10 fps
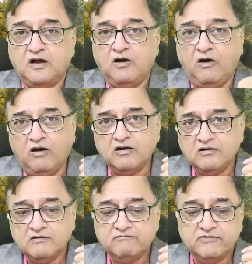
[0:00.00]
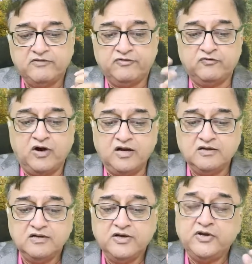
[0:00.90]
Or if you
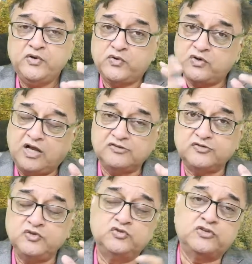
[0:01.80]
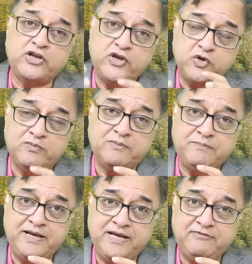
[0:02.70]
want, you could also use a human
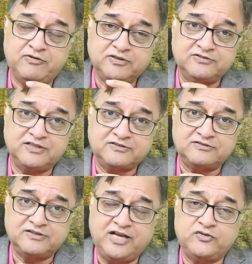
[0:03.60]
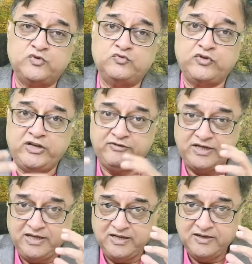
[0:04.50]
being for this exercise who is very,
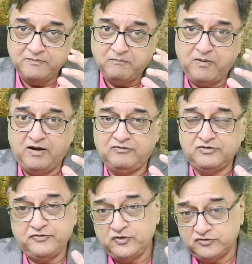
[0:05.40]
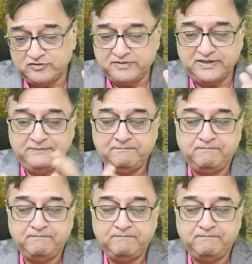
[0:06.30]
very powerful, if you know somebody.